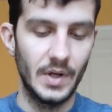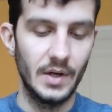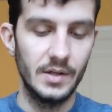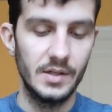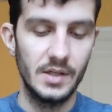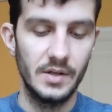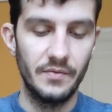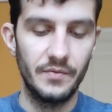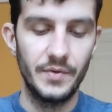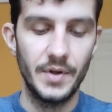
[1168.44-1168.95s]

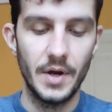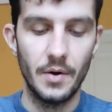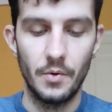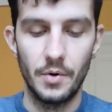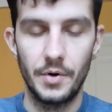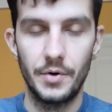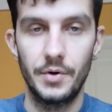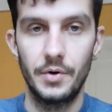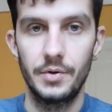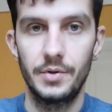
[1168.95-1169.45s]
as if they
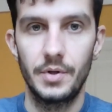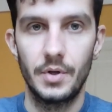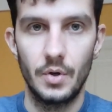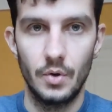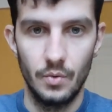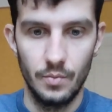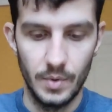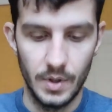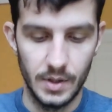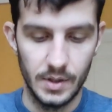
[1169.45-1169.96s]
were not
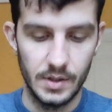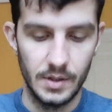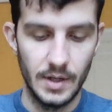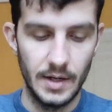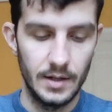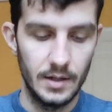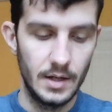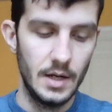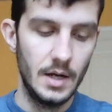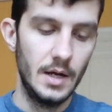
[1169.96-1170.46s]
humans.
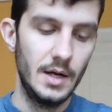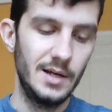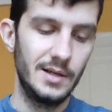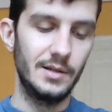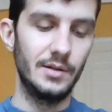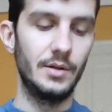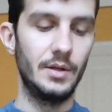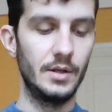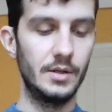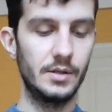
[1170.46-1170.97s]

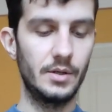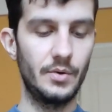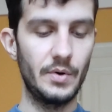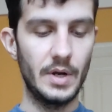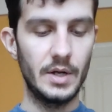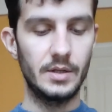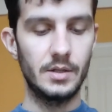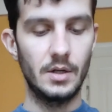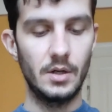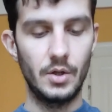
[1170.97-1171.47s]
This
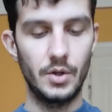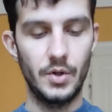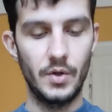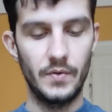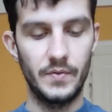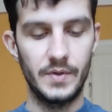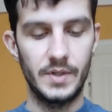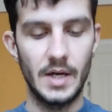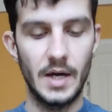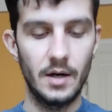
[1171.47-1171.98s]
creates a
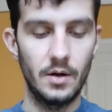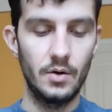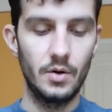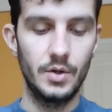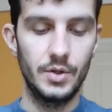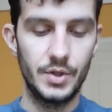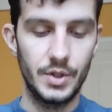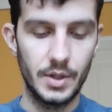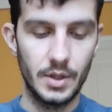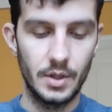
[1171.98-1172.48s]
lot of
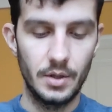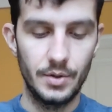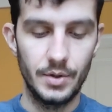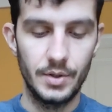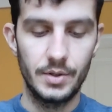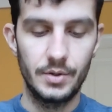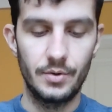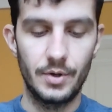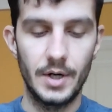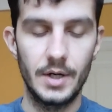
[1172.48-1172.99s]
psychological
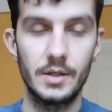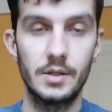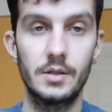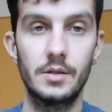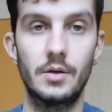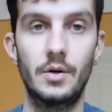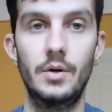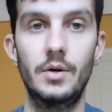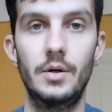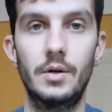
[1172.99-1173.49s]

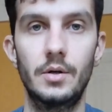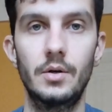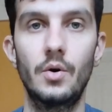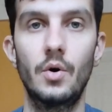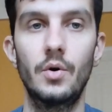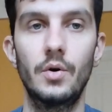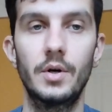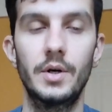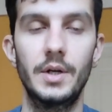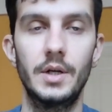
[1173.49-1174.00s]
distress or
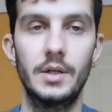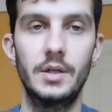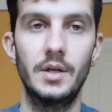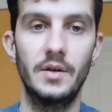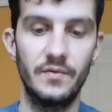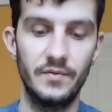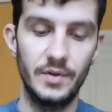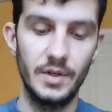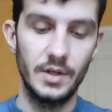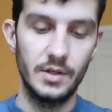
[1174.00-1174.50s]

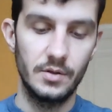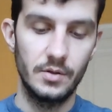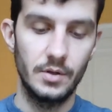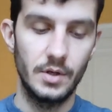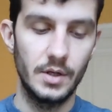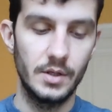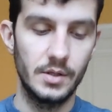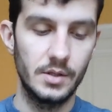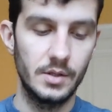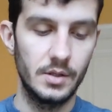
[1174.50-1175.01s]
cognitive
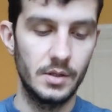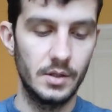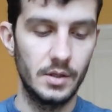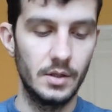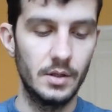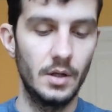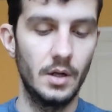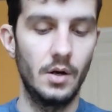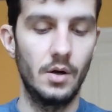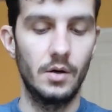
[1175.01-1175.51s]
dissonance
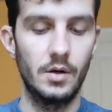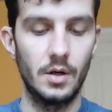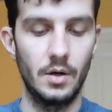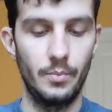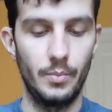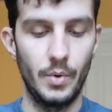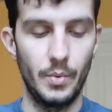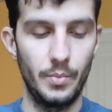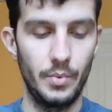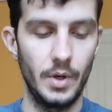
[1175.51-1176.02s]
in the
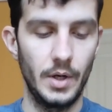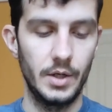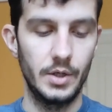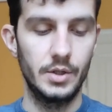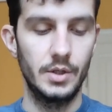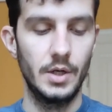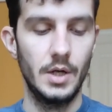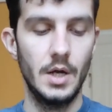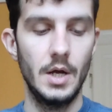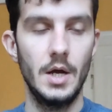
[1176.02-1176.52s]
local
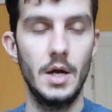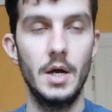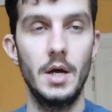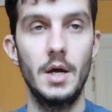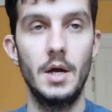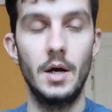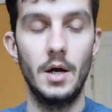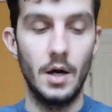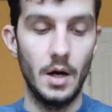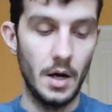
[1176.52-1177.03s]
population.
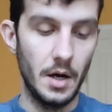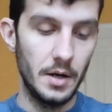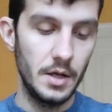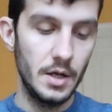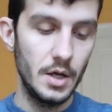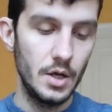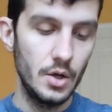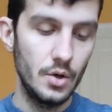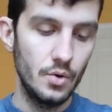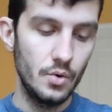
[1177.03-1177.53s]

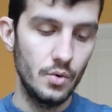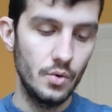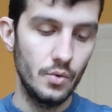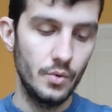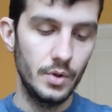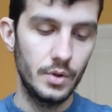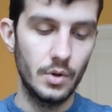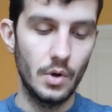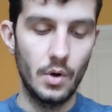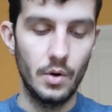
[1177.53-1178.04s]
EU,
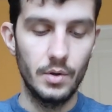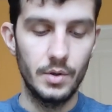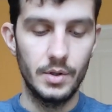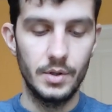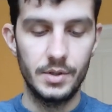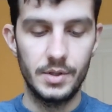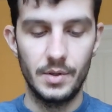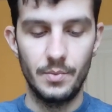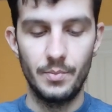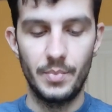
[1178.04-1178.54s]
with all
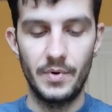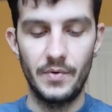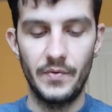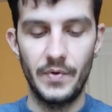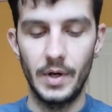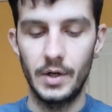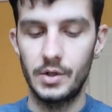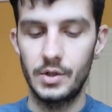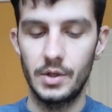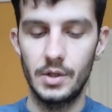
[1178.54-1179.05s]
its
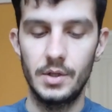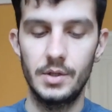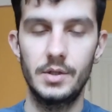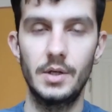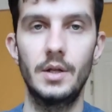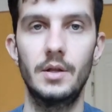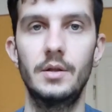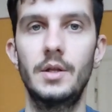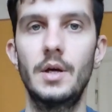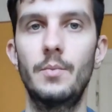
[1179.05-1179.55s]

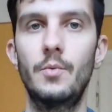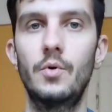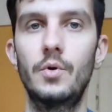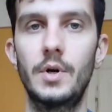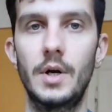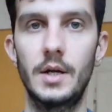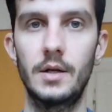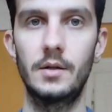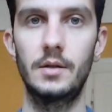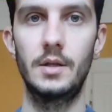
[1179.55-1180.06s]
imperfections and
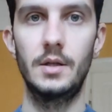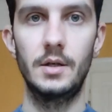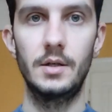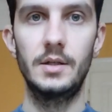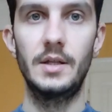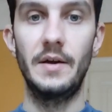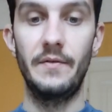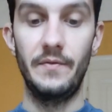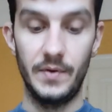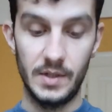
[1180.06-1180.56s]

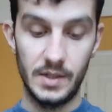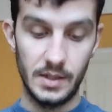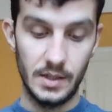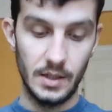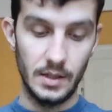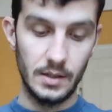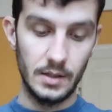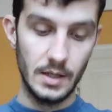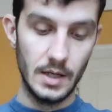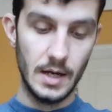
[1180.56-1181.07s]
democratic
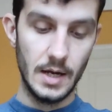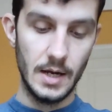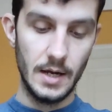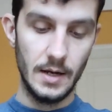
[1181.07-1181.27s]
deficit,